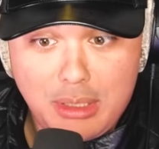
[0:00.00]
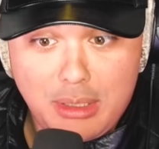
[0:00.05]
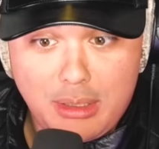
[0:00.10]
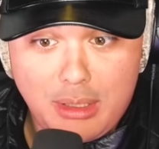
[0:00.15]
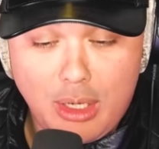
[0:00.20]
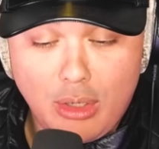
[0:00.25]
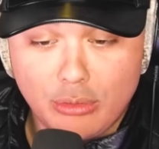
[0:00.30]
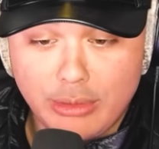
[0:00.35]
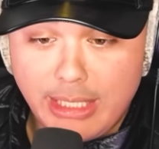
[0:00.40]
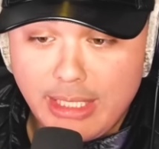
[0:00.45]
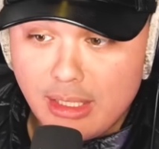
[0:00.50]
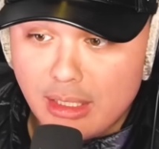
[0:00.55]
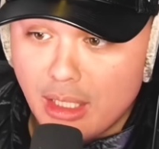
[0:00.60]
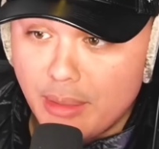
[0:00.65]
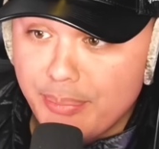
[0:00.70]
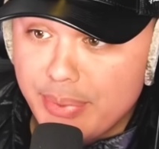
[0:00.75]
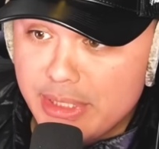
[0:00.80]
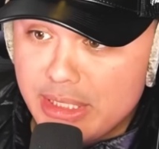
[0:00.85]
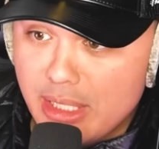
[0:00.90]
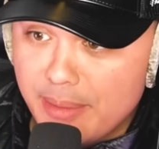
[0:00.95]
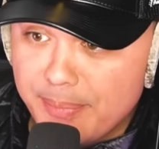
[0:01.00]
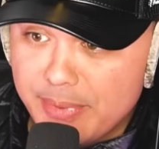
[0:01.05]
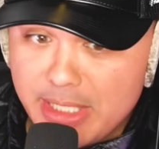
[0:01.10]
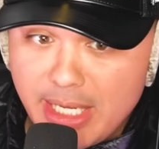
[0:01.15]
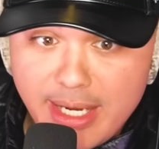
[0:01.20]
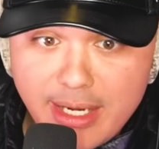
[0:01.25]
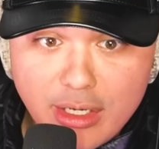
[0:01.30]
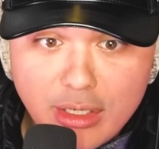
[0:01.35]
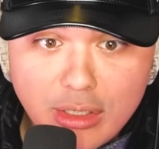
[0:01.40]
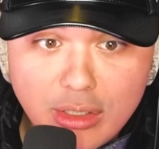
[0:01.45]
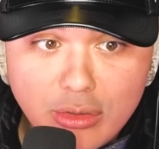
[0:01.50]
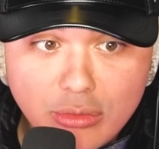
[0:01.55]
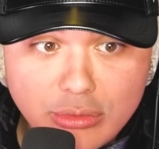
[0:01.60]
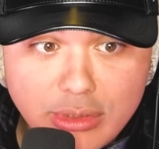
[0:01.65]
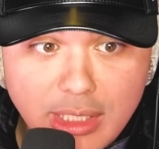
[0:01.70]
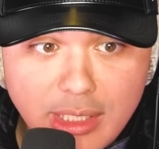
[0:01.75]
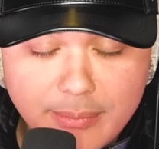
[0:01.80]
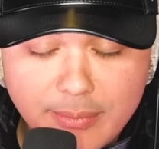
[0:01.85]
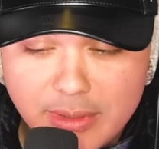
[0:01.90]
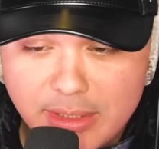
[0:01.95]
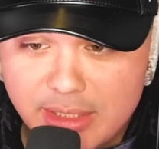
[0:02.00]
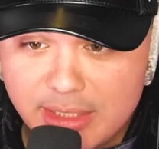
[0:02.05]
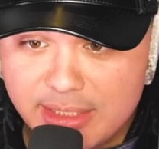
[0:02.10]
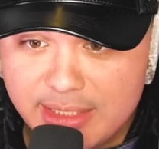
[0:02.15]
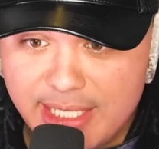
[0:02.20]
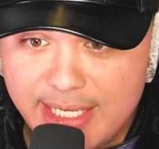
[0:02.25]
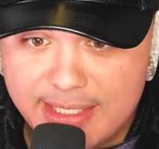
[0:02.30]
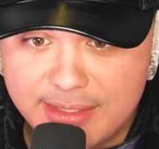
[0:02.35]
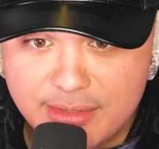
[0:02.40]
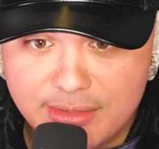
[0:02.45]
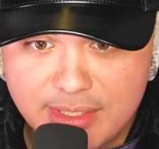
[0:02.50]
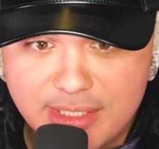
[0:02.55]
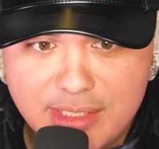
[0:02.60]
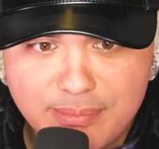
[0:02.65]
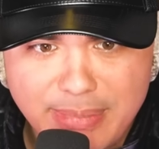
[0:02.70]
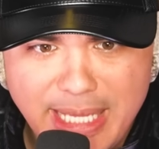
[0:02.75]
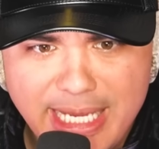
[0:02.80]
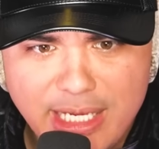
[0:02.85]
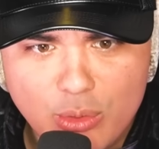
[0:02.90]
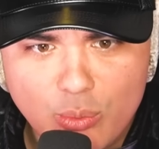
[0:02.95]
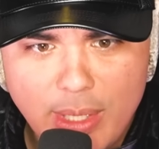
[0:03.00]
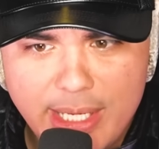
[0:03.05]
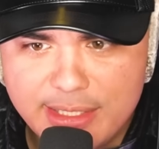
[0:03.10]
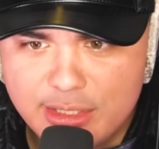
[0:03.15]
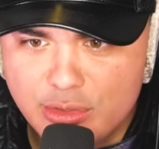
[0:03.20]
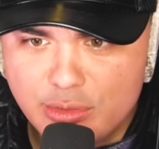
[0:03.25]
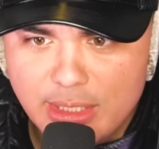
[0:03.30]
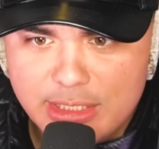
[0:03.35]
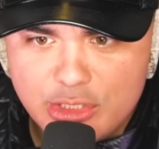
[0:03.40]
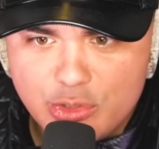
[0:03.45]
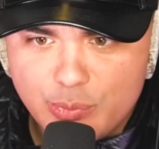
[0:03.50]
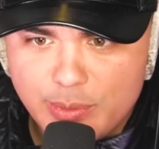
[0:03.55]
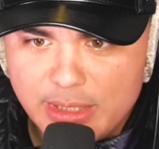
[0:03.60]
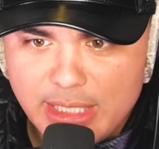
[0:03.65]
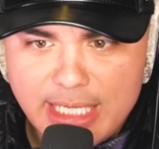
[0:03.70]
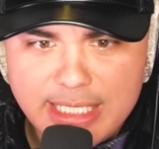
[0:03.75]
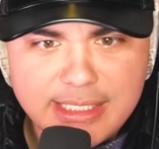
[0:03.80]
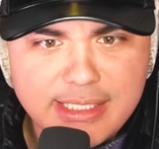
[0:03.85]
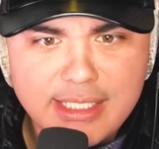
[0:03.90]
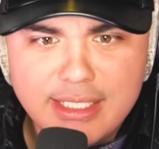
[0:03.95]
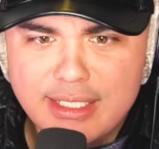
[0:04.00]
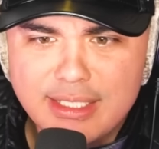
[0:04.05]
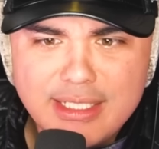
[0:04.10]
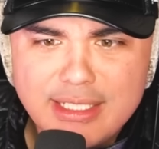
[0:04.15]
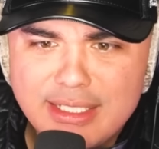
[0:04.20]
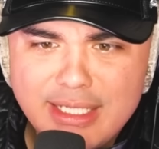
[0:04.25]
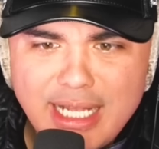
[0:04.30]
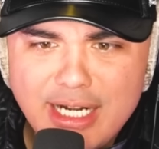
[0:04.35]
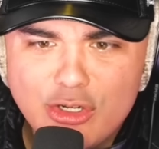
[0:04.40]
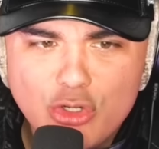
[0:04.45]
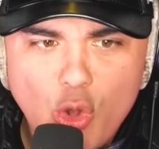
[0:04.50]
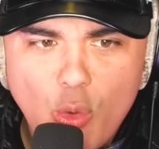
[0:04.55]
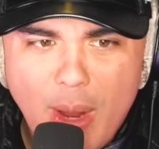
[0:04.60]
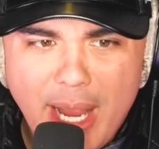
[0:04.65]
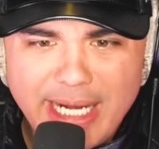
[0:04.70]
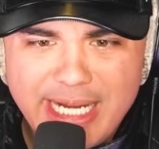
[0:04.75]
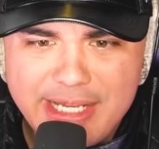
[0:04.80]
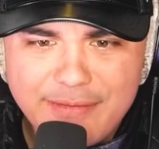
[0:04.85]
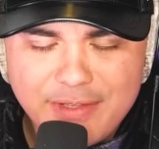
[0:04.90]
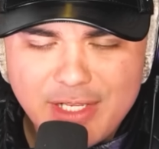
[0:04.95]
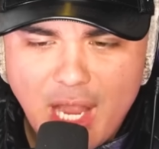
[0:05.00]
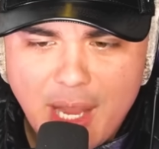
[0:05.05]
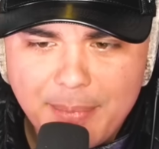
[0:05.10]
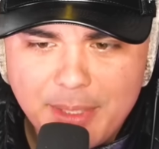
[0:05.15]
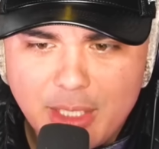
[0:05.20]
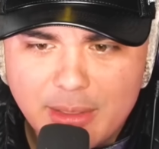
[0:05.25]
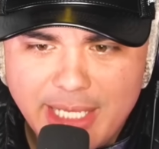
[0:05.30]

Oh, they humping up in the air. Hold up. Look at the dancers. This is black and white too. I just realized. I don't know why I didn't even comment on